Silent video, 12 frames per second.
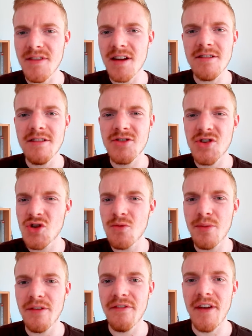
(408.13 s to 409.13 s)
They're not
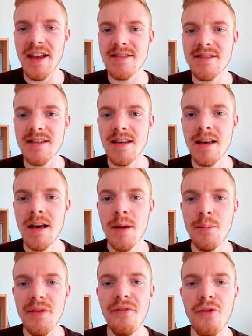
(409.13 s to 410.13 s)
super fancy,
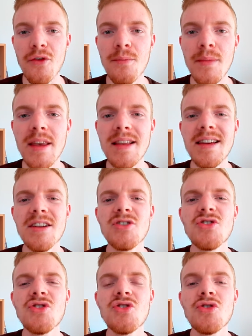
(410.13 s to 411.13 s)
but for me they're
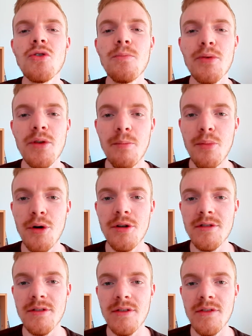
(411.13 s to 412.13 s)
super
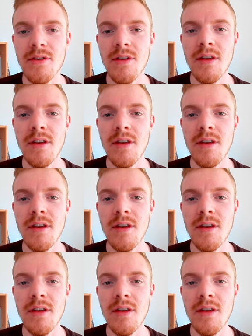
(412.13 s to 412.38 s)
important.